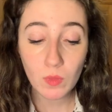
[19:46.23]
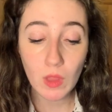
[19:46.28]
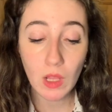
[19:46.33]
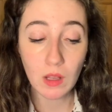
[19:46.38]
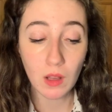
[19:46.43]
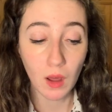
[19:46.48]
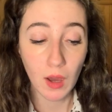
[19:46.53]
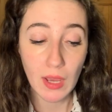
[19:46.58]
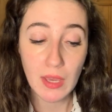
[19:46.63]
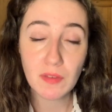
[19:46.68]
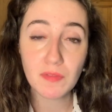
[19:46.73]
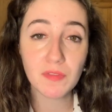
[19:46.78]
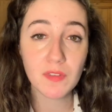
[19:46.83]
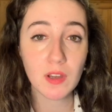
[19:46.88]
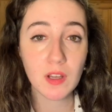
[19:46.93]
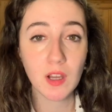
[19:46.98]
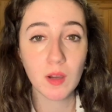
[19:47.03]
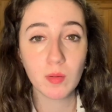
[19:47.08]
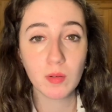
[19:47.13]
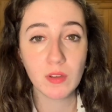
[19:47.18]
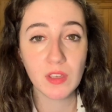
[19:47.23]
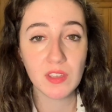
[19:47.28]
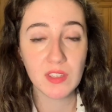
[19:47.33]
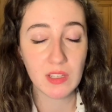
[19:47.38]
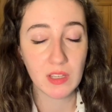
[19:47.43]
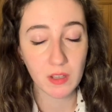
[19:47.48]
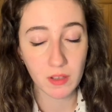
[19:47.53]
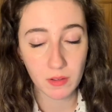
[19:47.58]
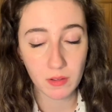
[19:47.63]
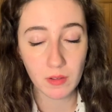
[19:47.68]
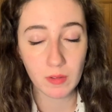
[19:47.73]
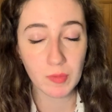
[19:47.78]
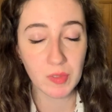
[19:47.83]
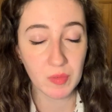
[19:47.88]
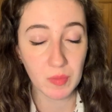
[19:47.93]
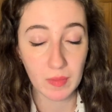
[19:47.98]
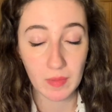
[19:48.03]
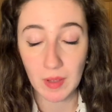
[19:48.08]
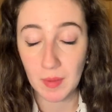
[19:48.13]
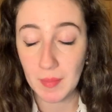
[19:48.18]
live a couple years ago. It
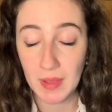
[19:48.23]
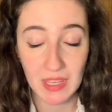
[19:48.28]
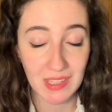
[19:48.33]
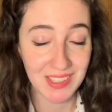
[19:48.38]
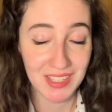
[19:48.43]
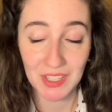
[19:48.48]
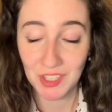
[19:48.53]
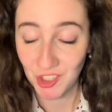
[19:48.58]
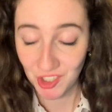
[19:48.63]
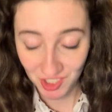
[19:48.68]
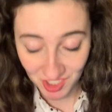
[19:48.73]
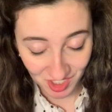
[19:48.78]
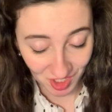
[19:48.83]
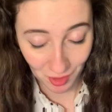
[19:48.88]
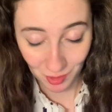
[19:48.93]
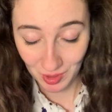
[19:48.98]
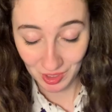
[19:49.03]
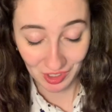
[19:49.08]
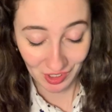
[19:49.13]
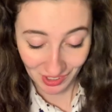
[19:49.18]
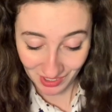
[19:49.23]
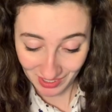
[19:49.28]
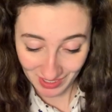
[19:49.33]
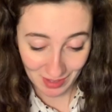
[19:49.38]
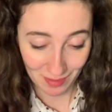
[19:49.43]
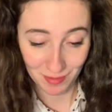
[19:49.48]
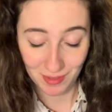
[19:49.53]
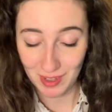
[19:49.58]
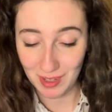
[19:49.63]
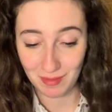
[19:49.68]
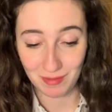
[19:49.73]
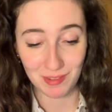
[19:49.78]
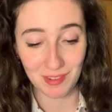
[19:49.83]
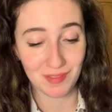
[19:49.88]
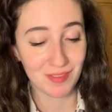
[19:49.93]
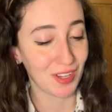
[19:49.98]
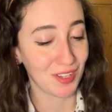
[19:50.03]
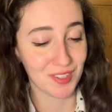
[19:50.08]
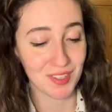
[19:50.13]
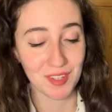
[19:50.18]
was amazing, just so good. If you
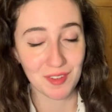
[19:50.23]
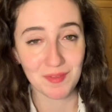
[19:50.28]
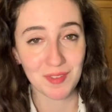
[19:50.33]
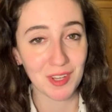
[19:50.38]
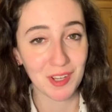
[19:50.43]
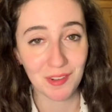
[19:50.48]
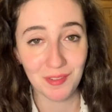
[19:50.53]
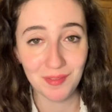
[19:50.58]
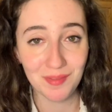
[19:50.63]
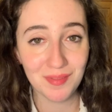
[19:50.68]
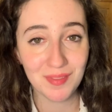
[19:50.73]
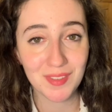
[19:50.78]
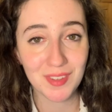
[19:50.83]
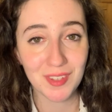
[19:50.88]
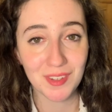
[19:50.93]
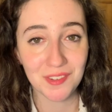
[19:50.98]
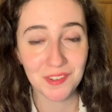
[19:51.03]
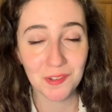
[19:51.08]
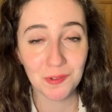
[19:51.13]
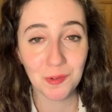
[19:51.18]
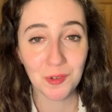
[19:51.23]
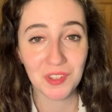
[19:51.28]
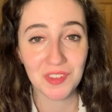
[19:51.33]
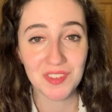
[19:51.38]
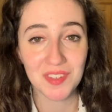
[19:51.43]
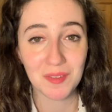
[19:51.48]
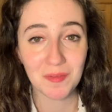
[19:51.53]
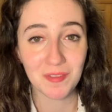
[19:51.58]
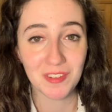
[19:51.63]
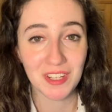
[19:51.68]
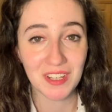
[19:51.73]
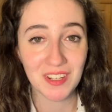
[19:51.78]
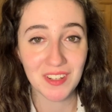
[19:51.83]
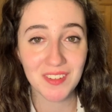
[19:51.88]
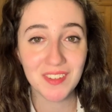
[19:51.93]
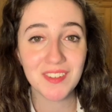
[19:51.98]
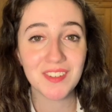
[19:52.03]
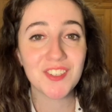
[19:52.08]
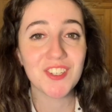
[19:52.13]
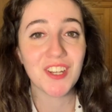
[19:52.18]
guys don't know the organ symphony,
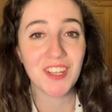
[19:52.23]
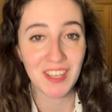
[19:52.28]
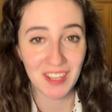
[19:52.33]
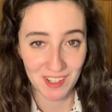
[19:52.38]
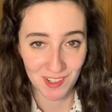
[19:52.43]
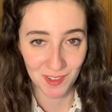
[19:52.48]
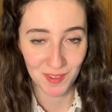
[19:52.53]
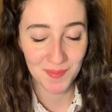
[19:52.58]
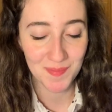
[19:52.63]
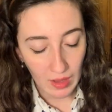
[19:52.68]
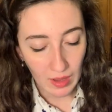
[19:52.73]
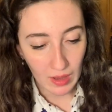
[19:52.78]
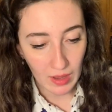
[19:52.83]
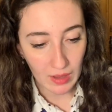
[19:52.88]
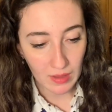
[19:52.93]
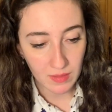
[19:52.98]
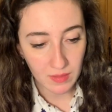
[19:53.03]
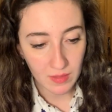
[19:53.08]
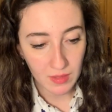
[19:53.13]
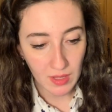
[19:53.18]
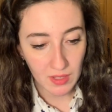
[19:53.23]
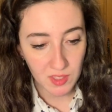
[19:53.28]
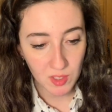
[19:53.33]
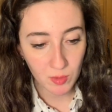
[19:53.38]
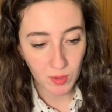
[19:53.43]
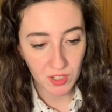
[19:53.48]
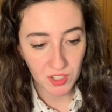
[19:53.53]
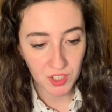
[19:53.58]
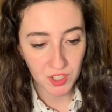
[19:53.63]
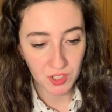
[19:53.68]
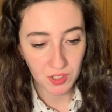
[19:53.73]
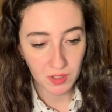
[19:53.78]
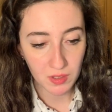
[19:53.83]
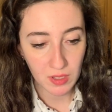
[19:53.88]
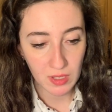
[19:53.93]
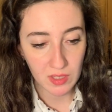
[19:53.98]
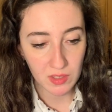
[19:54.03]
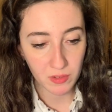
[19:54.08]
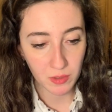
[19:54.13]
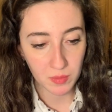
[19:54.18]
check it out. And next question
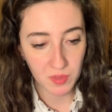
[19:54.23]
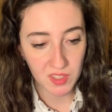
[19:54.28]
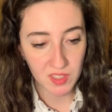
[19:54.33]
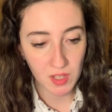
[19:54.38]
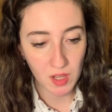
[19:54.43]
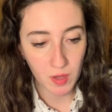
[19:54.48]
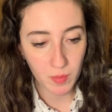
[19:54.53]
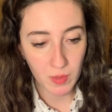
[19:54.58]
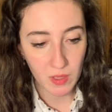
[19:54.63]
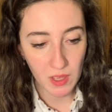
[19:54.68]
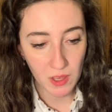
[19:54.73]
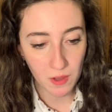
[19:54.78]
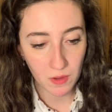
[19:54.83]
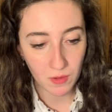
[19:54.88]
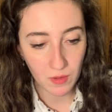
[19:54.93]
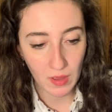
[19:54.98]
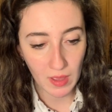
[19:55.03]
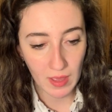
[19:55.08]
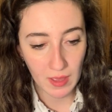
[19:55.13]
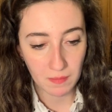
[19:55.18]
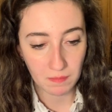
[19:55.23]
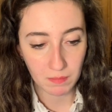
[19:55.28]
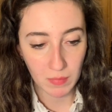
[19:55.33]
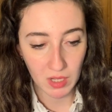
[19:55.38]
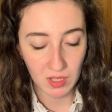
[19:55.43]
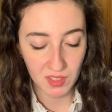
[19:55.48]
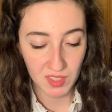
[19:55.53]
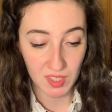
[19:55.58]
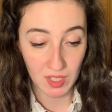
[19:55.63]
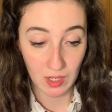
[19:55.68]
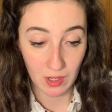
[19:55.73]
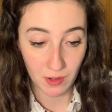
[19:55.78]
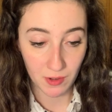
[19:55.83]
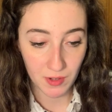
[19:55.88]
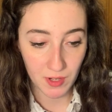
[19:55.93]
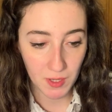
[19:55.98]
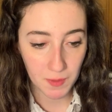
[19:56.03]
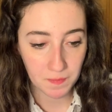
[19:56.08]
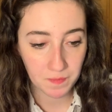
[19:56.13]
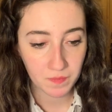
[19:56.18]
is from Serbio in
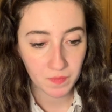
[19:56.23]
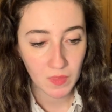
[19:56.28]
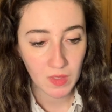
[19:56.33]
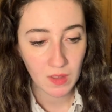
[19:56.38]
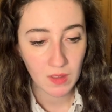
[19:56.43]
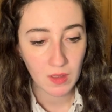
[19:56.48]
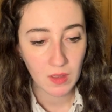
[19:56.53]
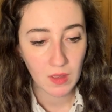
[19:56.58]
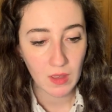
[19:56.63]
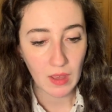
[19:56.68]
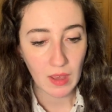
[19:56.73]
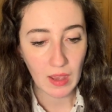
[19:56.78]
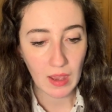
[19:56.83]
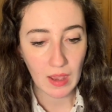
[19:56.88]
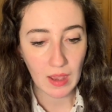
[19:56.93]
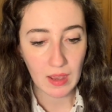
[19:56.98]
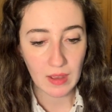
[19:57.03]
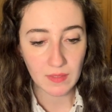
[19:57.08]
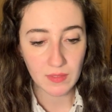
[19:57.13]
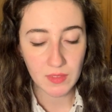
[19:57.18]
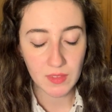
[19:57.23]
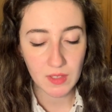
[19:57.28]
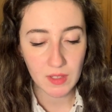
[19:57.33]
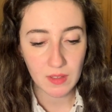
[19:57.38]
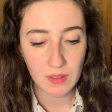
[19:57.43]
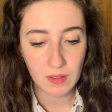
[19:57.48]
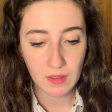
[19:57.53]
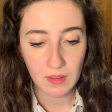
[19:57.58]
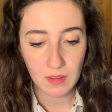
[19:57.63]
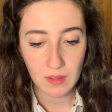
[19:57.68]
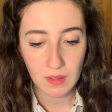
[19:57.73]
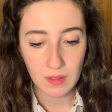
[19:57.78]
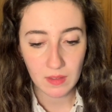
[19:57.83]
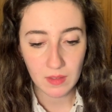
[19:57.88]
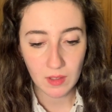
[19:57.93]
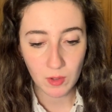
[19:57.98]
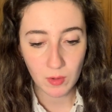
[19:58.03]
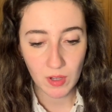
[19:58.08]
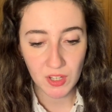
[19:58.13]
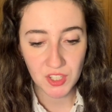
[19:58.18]
Barcelona. And
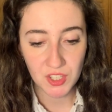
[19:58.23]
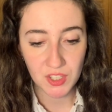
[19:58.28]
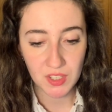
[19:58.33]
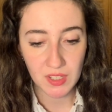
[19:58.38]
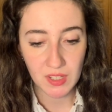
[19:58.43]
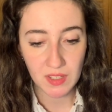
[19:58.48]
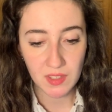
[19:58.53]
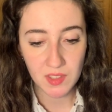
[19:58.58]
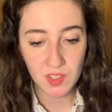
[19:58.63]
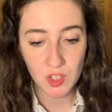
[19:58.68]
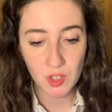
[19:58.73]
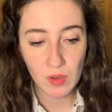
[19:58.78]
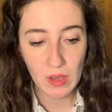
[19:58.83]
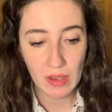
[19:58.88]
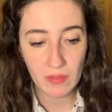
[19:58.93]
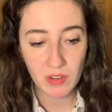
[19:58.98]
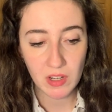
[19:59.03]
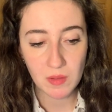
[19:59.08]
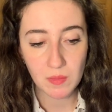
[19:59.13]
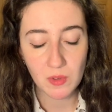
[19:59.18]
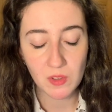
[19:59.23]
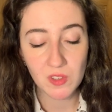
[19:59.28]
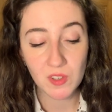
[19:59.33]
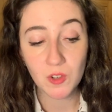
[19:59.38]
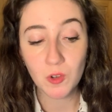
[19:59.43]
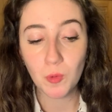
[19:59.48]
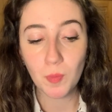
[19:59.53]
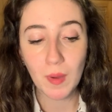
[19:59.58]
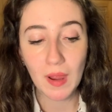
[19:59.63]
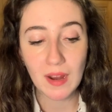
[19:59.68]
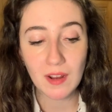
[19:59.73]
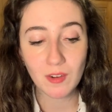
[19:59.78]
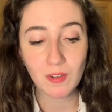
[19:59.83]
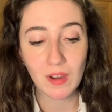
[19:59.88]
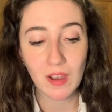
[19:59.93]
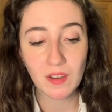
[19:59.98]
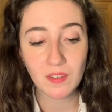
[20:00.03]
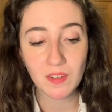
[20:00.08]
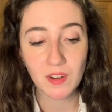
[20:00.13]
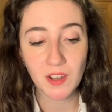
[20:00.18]
the question is, do you have any musical
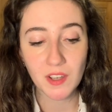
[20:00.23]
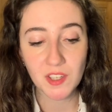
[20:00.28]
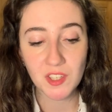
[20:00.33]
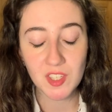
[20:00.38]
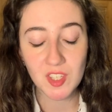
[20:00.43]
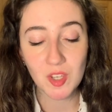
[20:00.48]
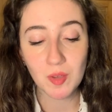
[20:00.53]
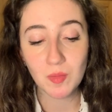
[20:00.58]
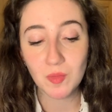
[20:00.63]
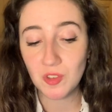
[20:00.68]
background? I assume